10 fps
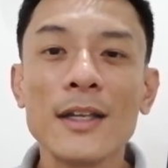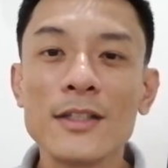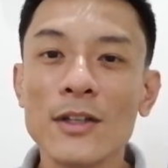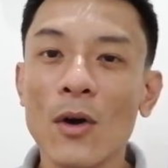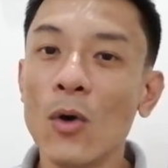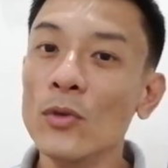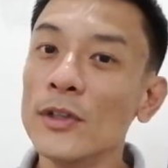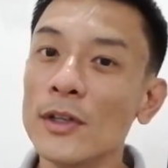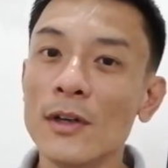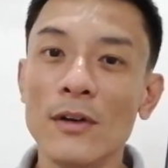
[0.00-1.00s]
is the
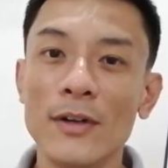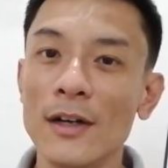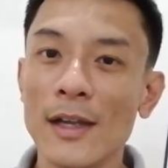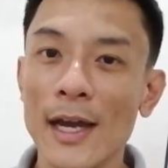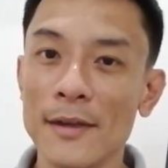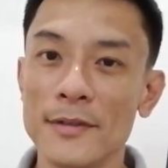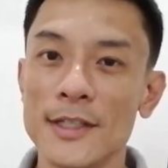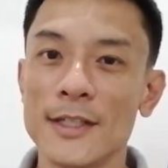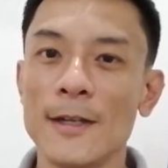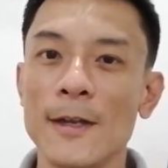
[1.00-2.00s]
owner of our lives,